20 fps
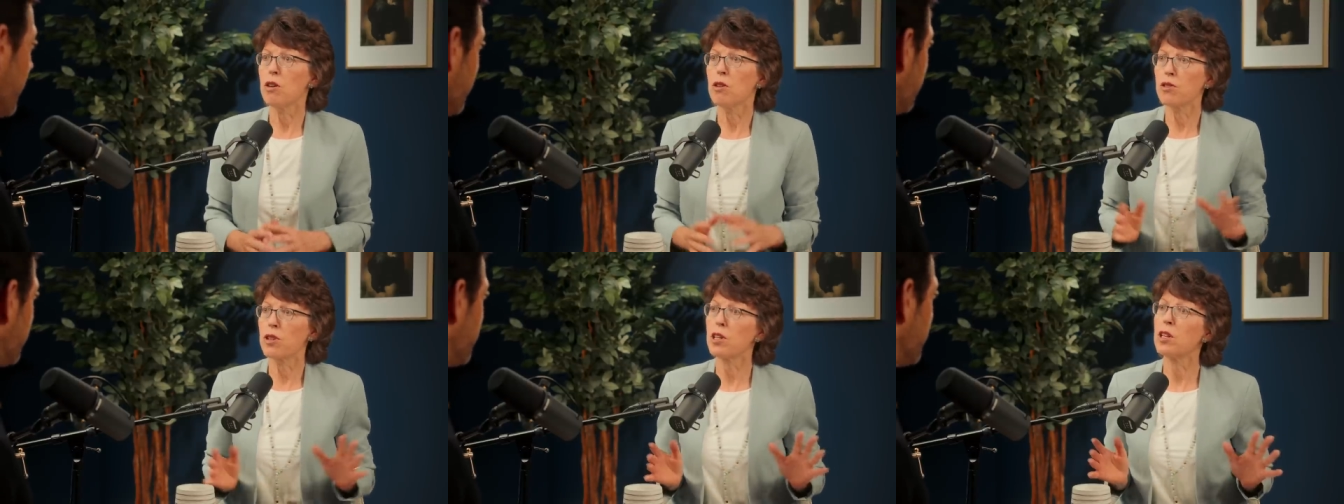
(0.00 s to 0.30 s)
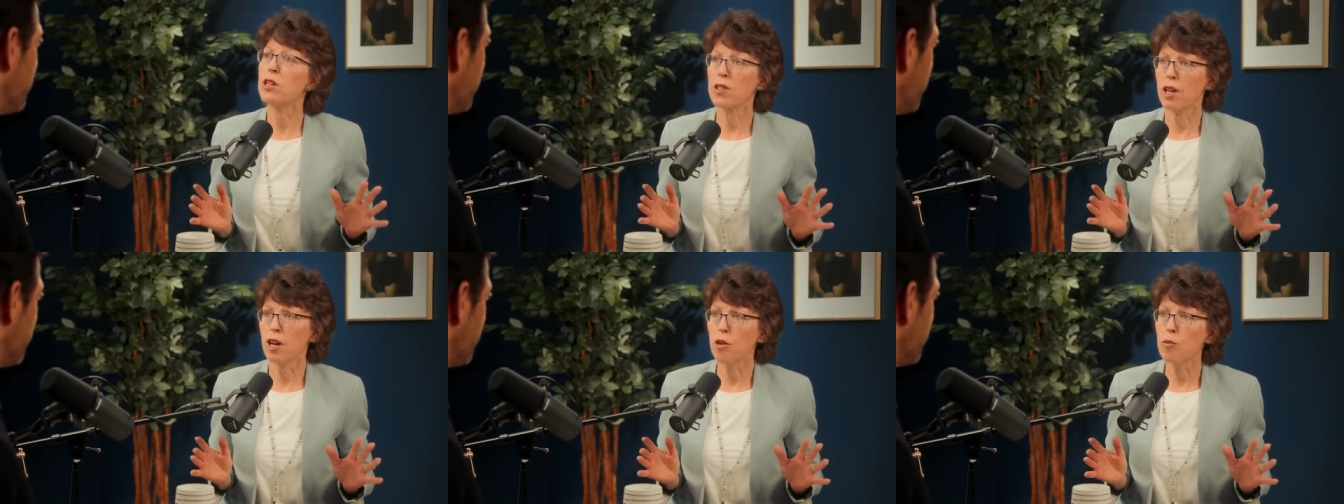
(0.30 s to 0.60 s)
who's
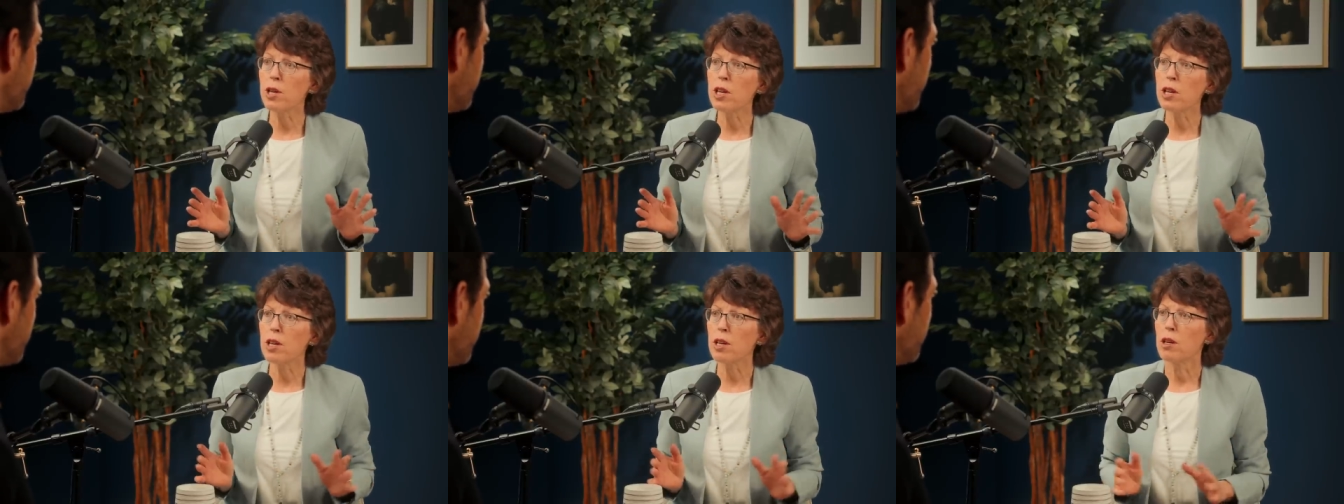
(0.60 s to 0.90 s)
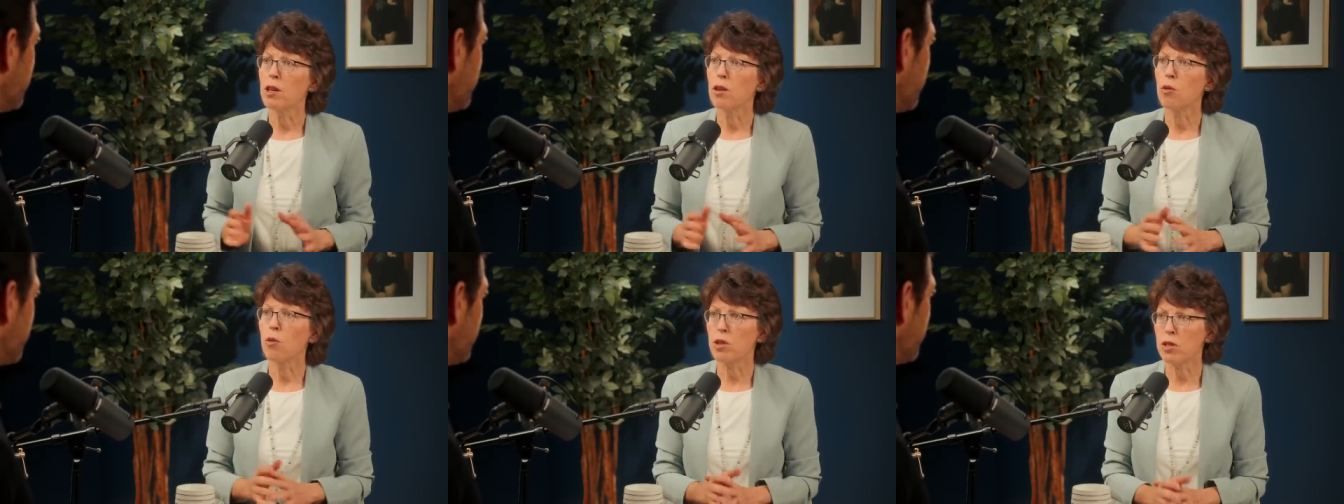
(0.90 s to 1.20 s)
going to tell
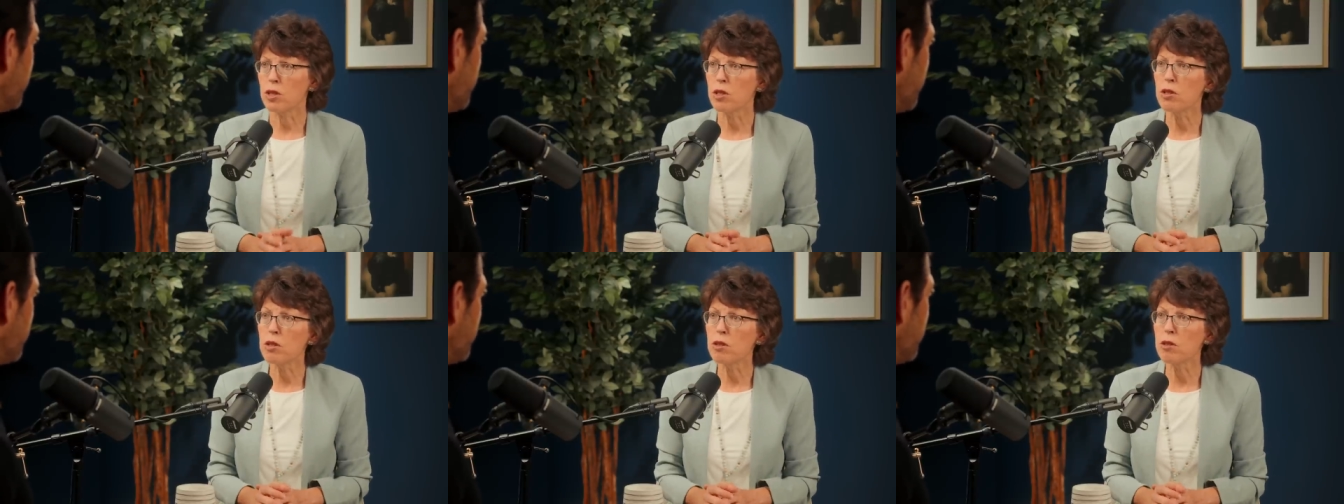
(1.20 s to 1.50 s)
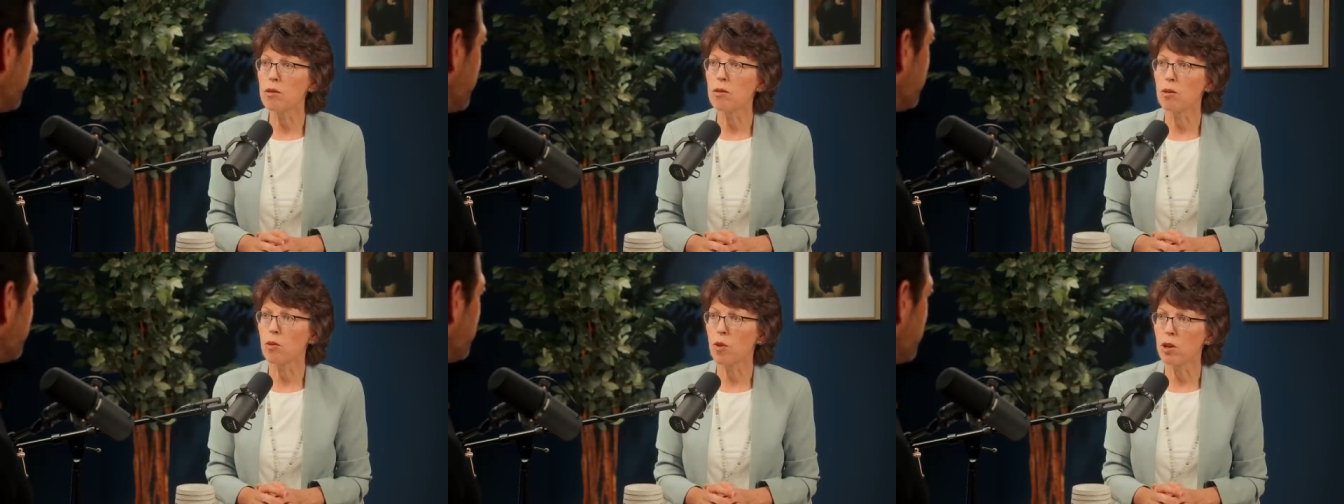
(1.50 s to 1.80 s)
me what to
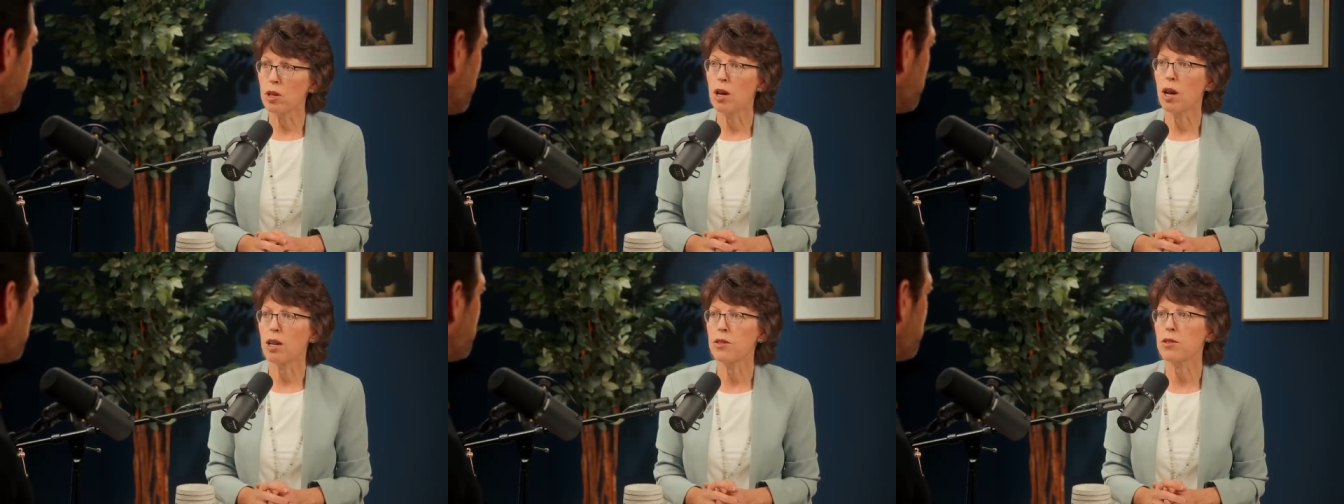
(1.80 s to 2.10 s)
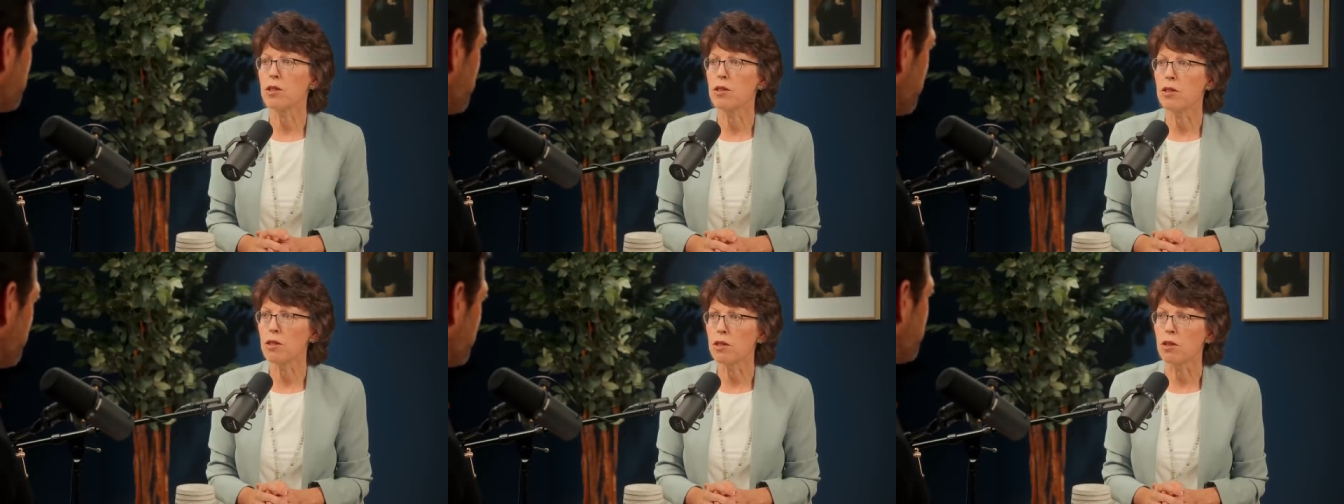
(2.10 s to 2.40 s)
do or what not
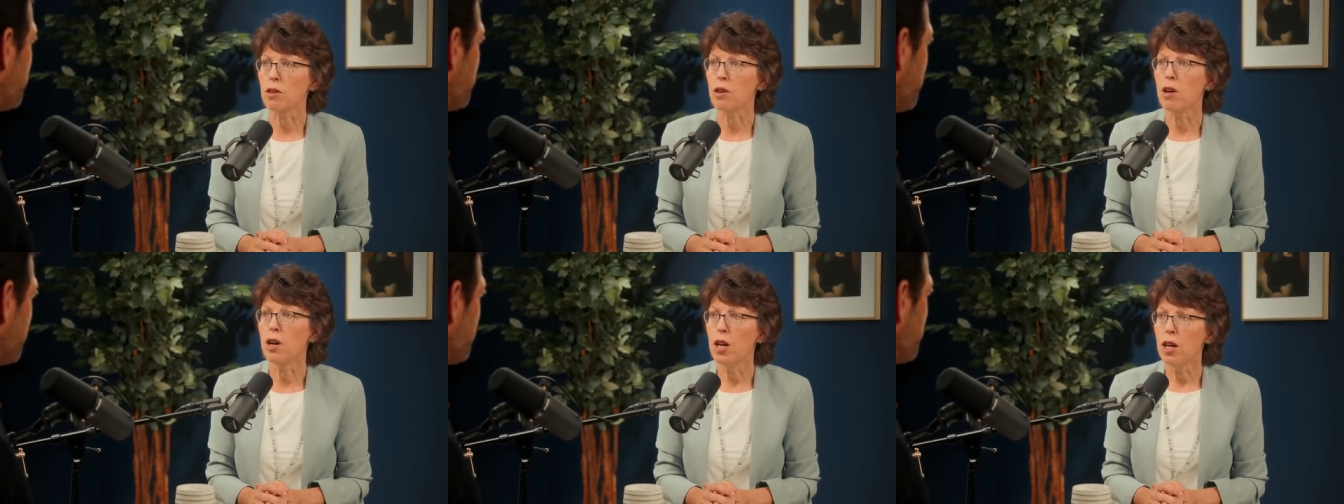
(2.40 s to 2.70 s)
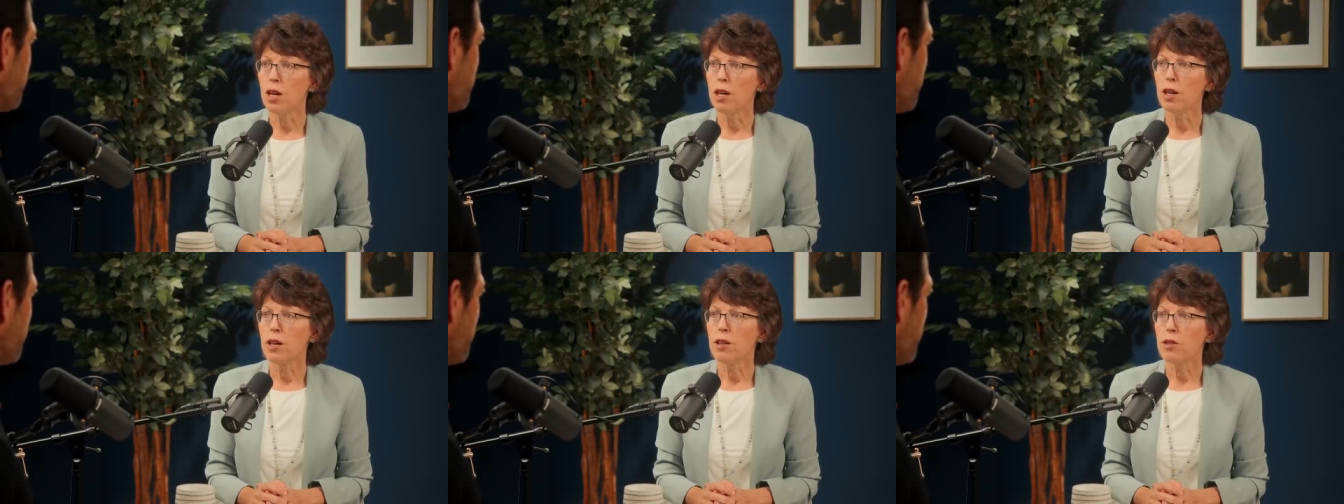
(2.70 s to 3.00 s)
to do
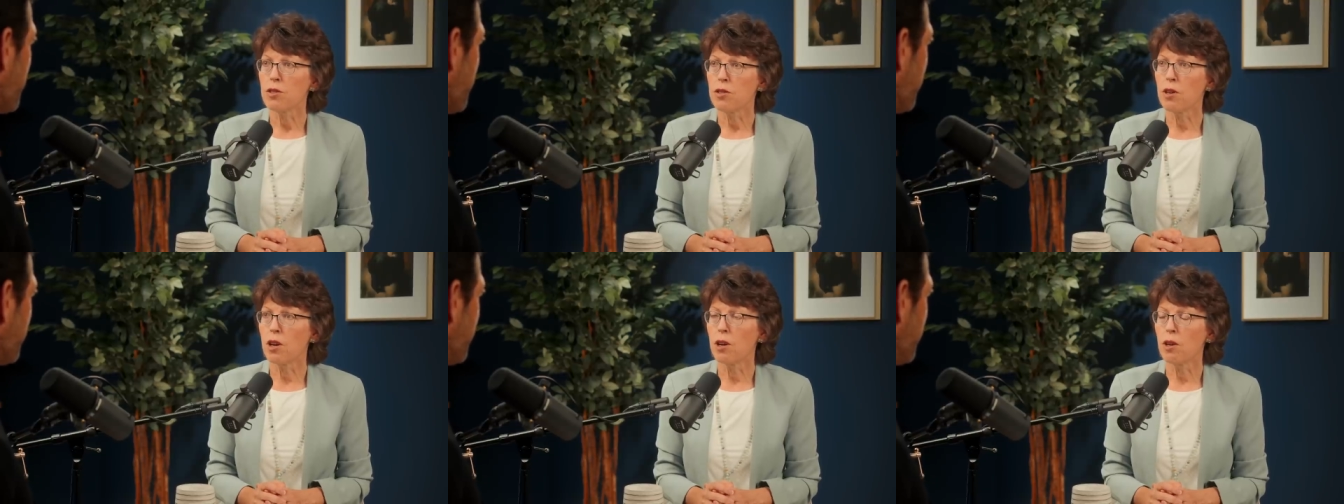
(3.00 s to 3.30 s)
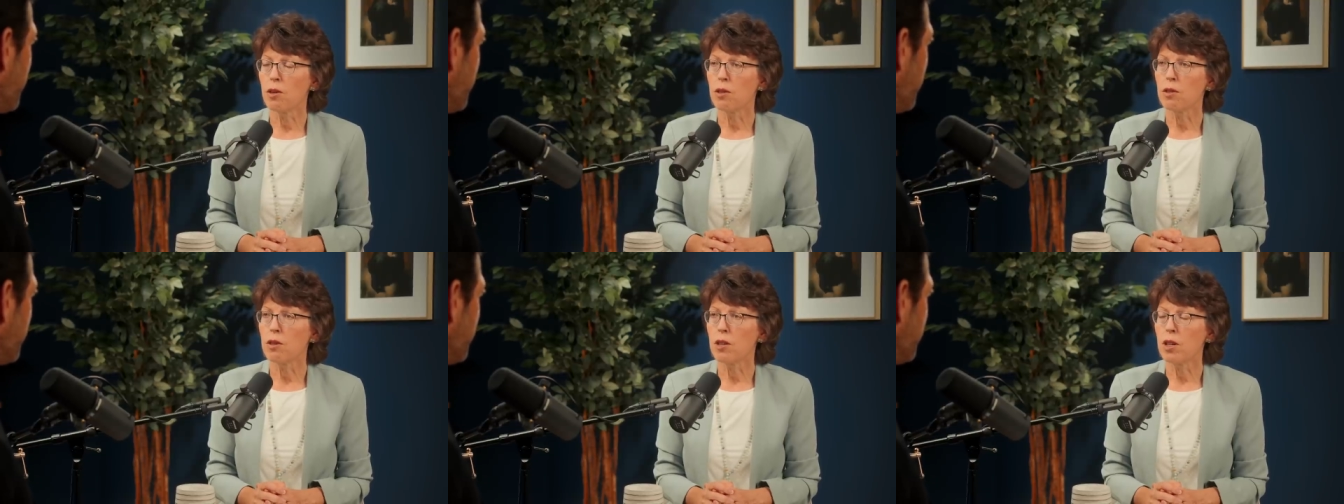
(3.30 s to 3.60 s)

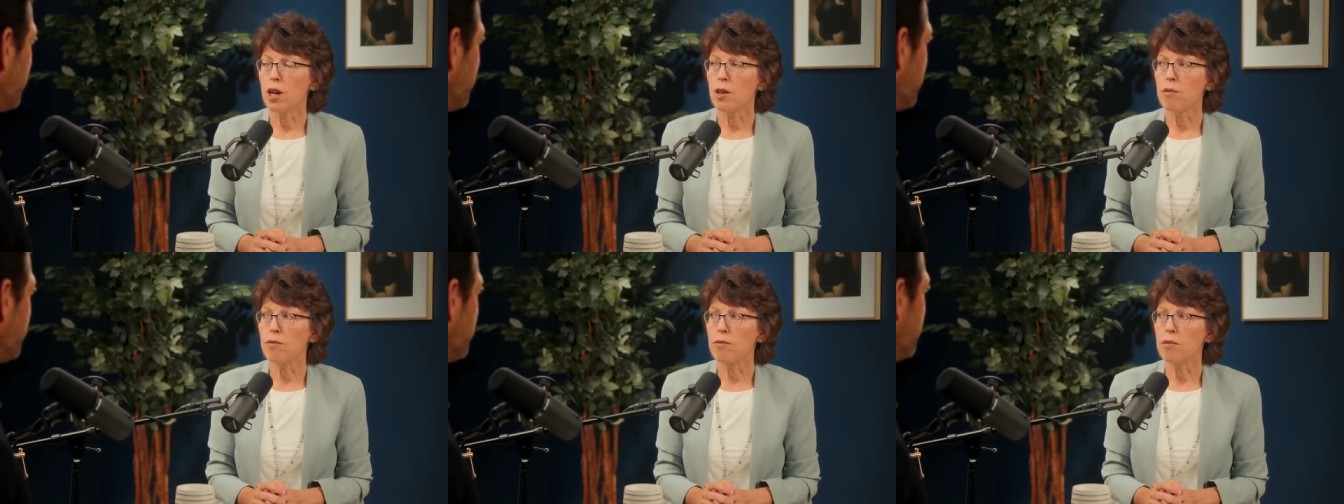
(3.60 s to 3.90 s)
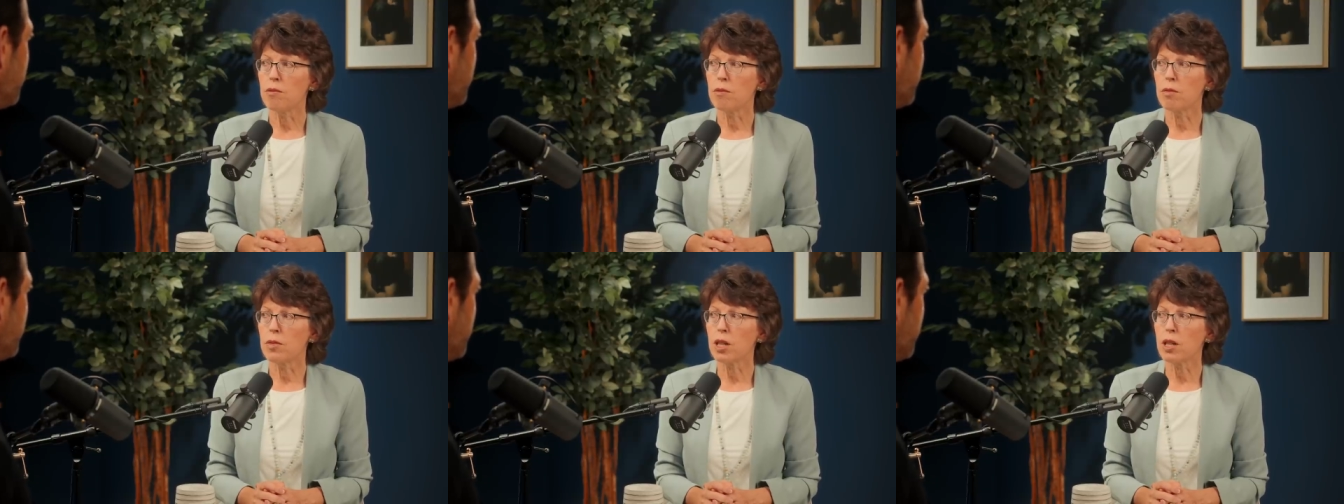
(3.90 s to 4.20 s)
so
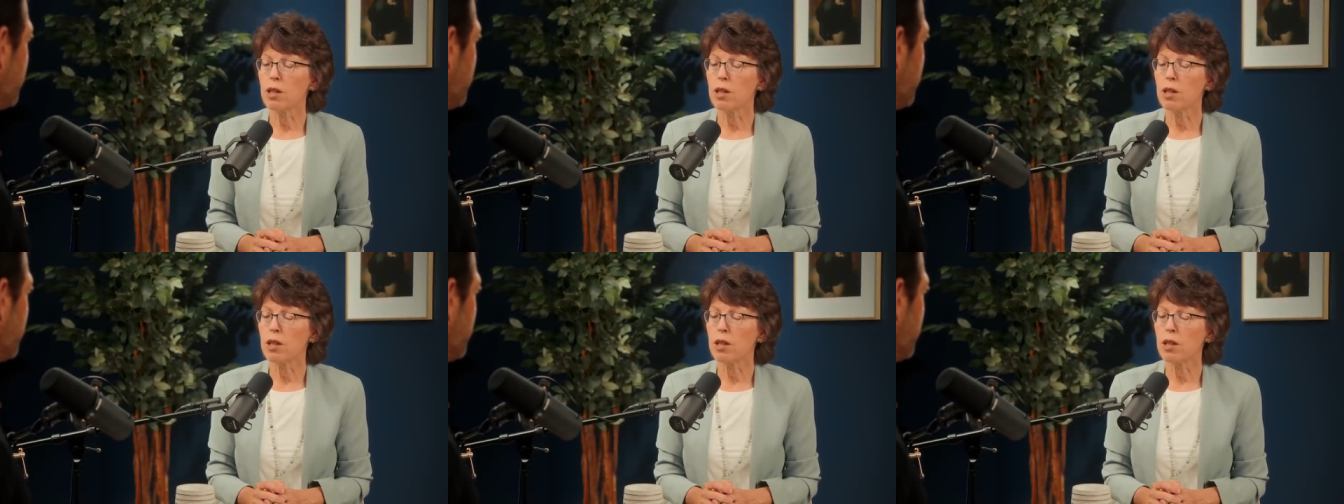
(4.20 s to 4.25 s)
um,